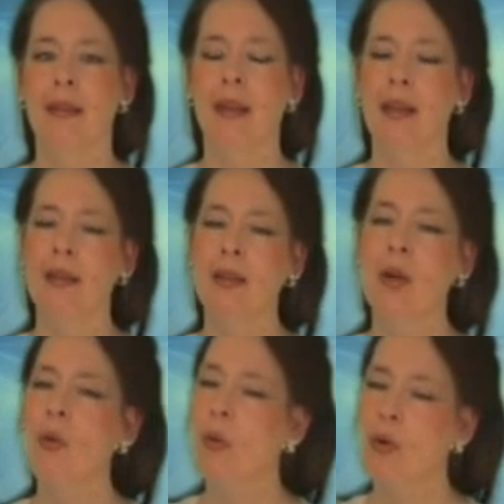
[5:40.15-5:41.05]
There are
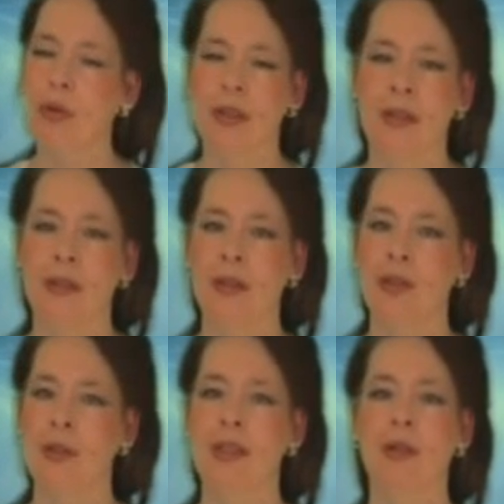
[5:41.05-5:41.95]
no words
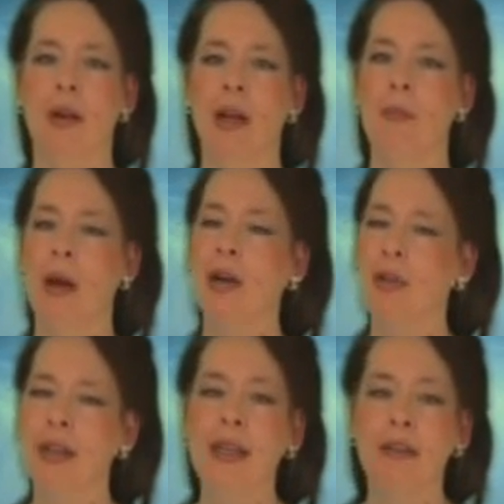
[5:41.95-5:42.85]
to describe my
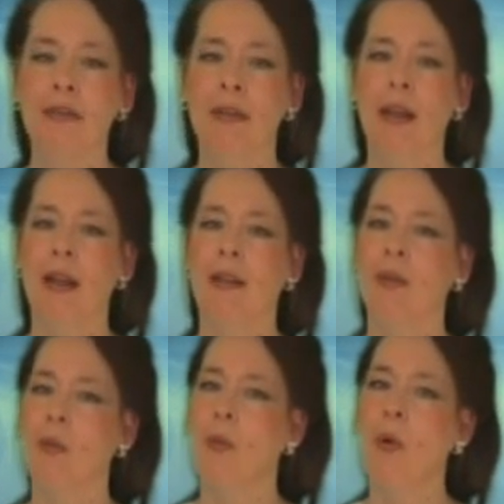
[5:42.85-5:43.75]
relief
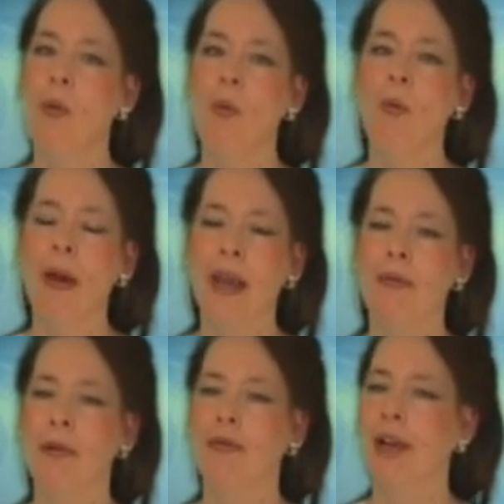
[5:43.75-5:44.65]
and the warm
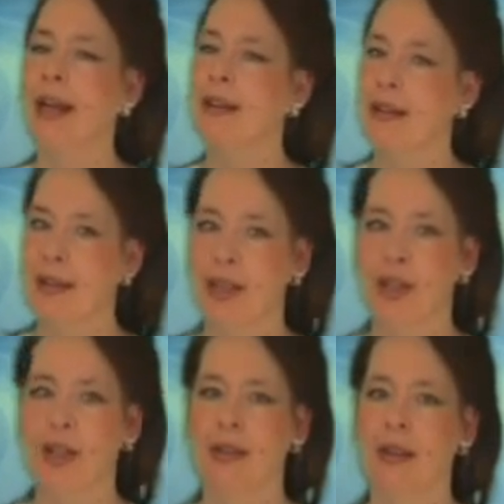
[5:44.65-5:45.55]
wave of
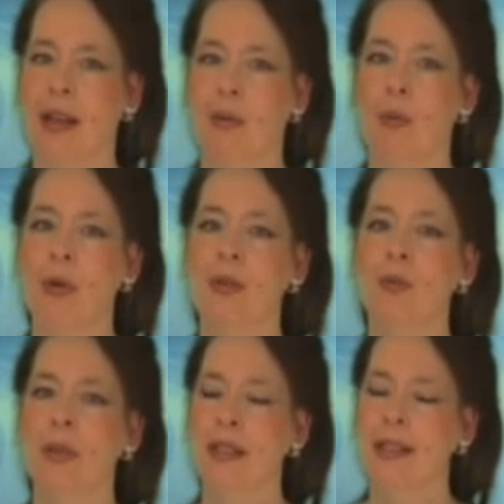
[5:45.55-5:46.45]
realization that I
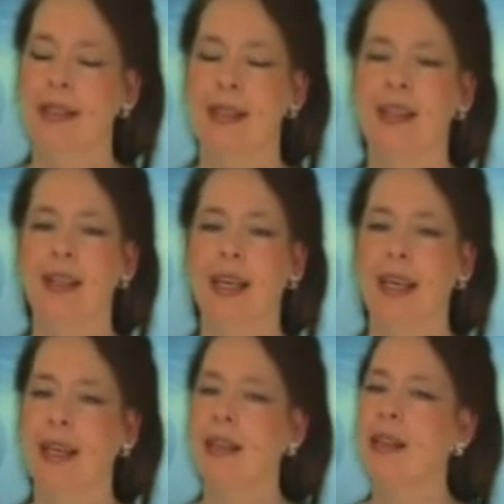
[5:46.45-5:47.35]
was witnessing the
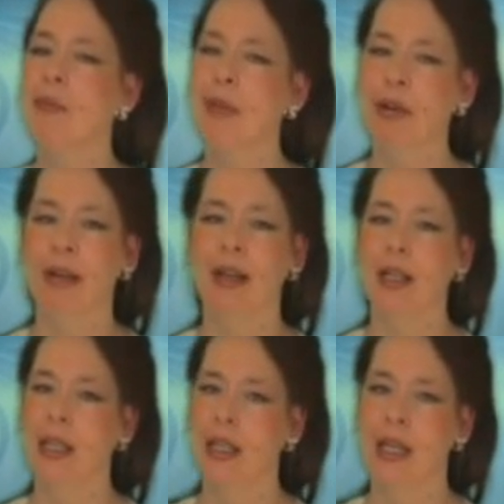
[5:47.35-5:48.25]
healing
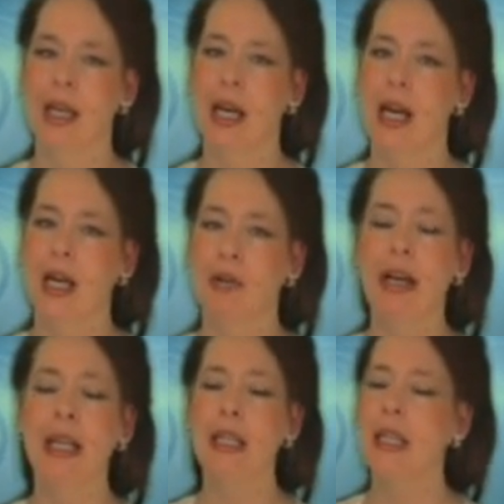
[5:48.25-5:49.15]
miracle
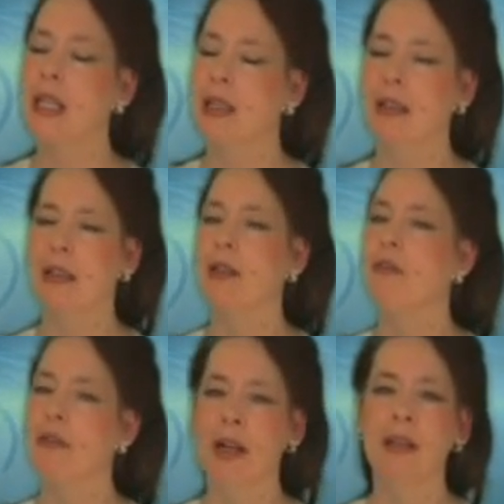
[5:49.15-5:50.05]
right here
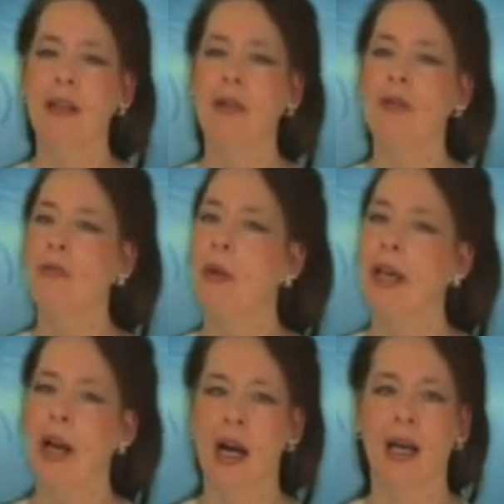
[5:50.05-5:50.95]
in front of
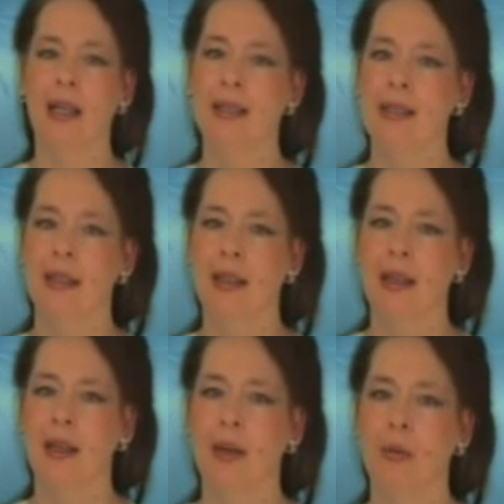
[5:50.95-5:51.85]
my eyes
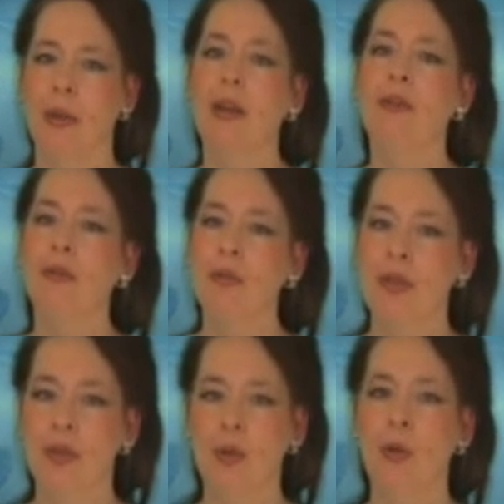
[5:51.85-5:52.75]
when I
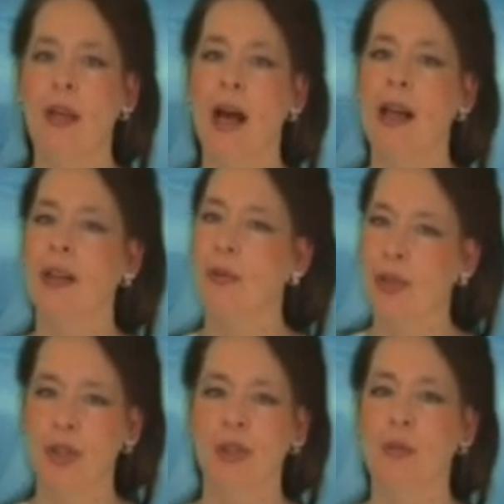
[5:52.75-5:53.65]
first saw the
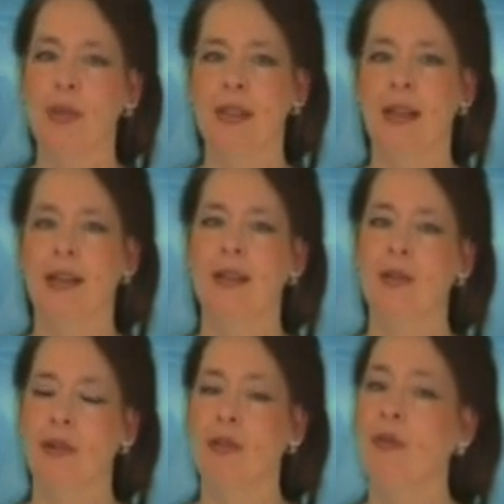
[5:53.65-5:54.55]
unquestionable
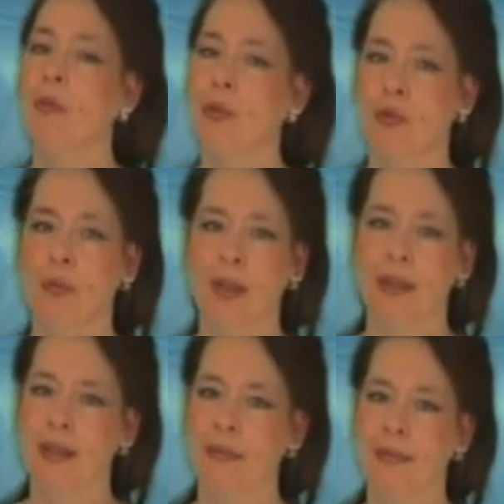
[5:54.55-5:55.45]
signs of
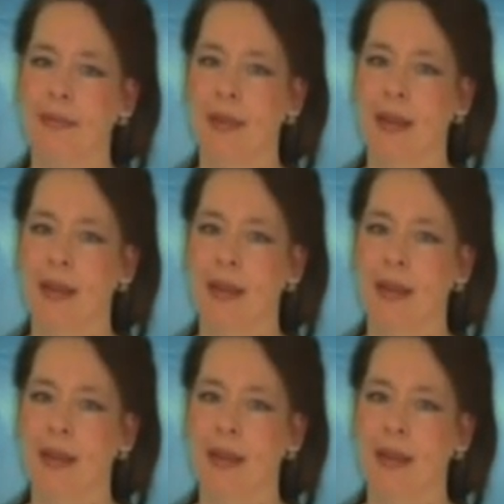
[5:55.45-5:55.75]
improvement.